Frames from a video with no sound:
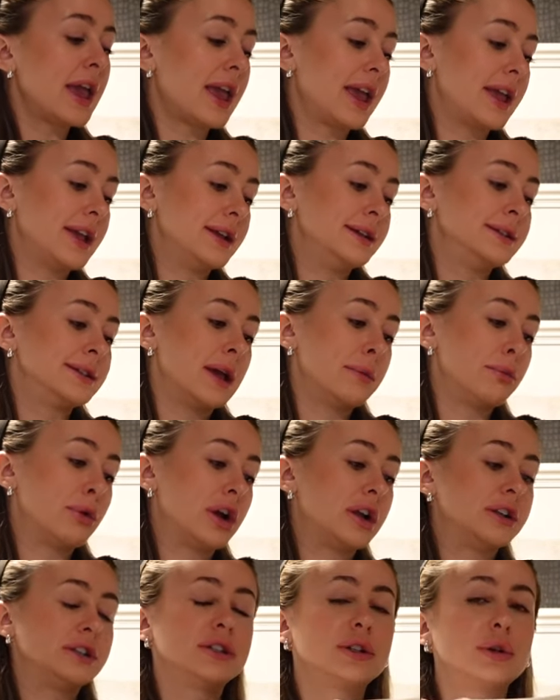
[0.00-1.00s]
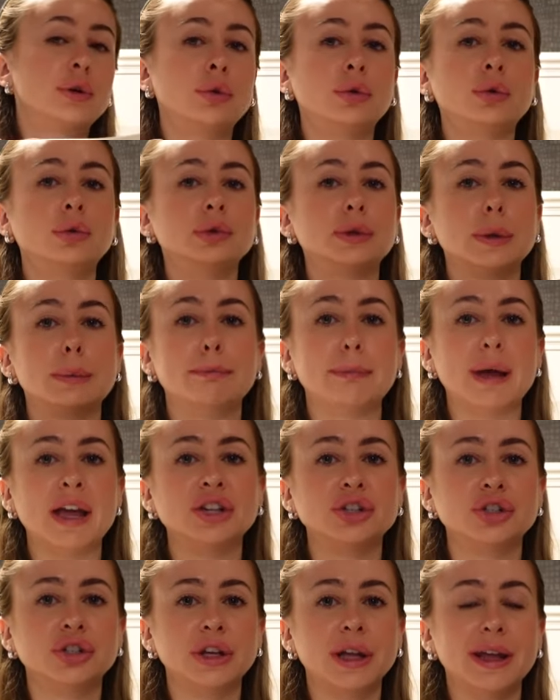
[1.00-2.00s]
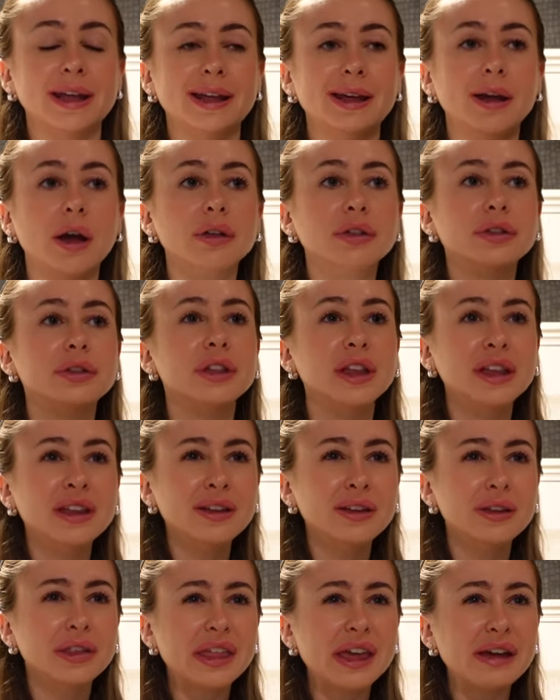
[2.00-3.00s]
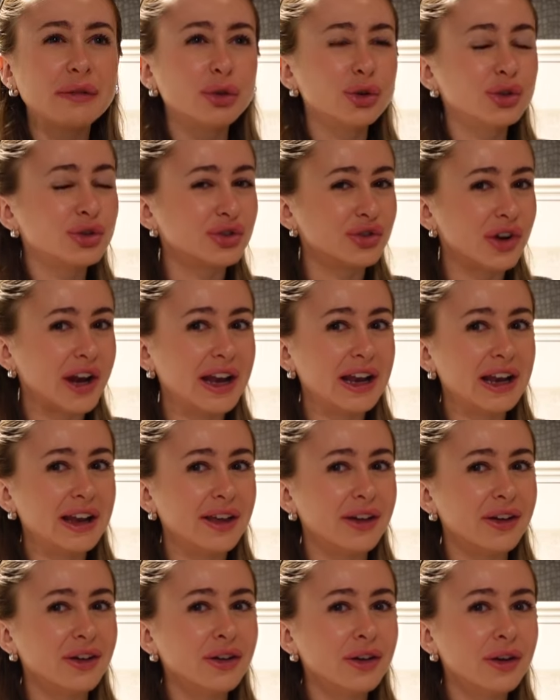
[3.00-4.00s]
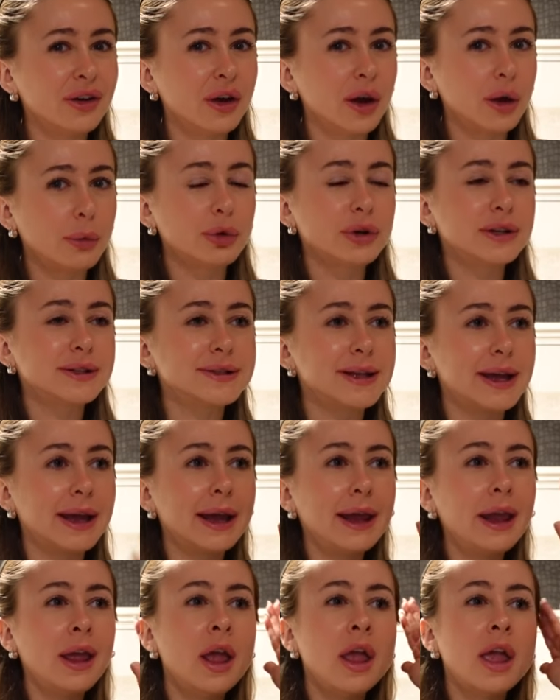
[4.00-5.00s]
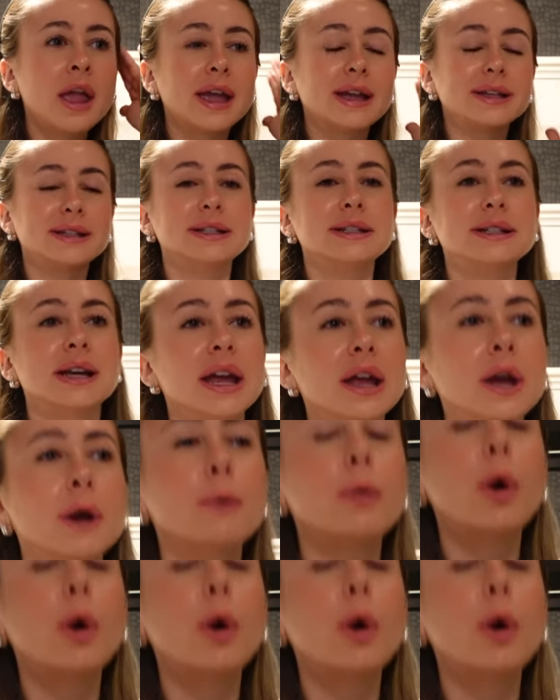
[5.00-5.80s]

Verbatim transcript: is a brand called Meshki. I think they're Australian, I want to say. It did take a